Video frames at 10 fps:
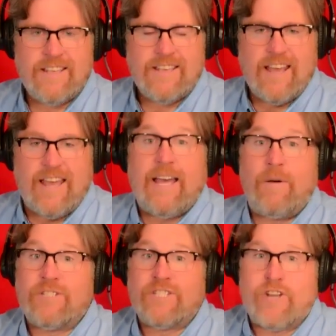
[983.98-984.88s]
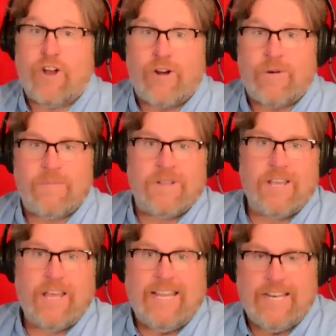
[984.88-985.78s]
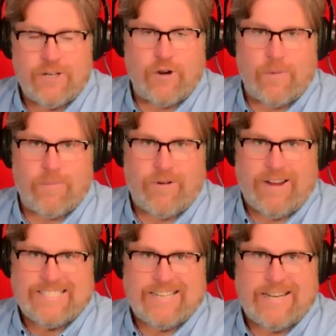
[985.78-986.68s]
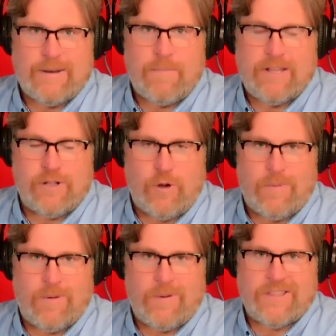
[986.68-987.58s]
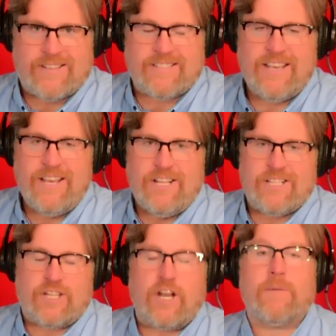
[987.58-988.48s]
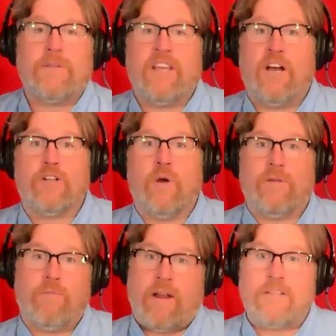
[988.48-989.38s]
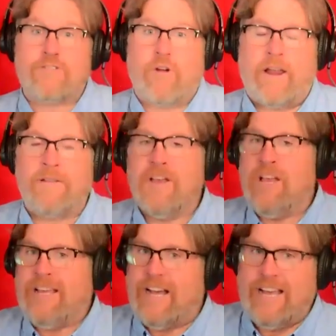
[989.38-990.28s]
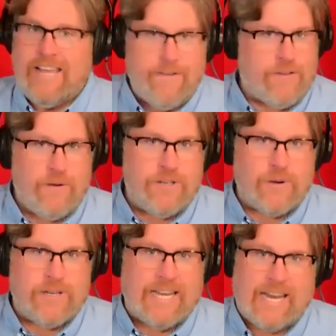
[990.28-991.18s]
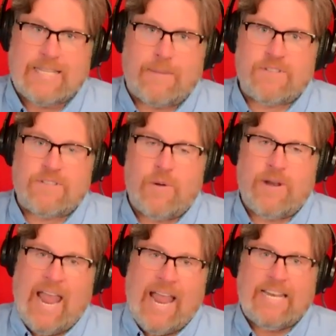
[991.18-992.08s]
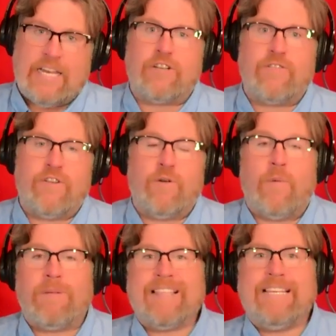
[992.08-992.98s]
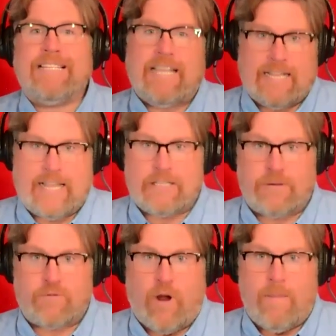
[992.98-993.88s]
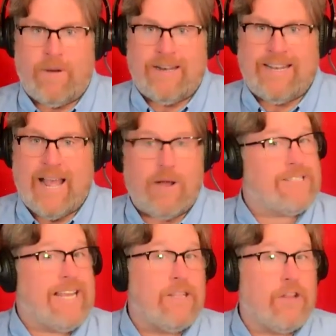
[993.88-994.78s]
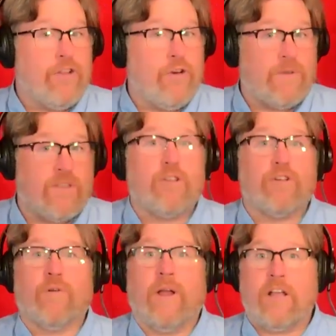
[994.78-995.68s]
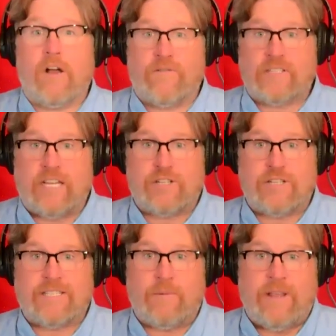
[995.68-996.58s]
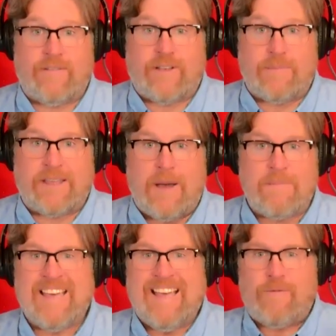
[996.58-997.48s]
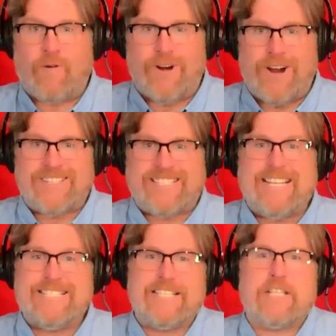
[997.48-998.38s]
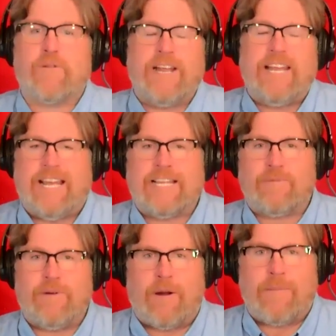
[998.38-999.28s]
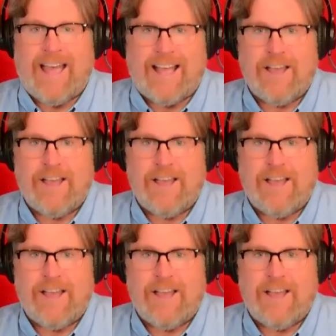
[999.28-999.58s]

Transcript: And that was SARM interim president Bill Huber with us to talk about the ongoing rail strike. If you enjoyed today's episode and interview, please hit that subscribe button now. Stay in the loop with all our great conversations that we have coming up for our season three. Yes, we are back.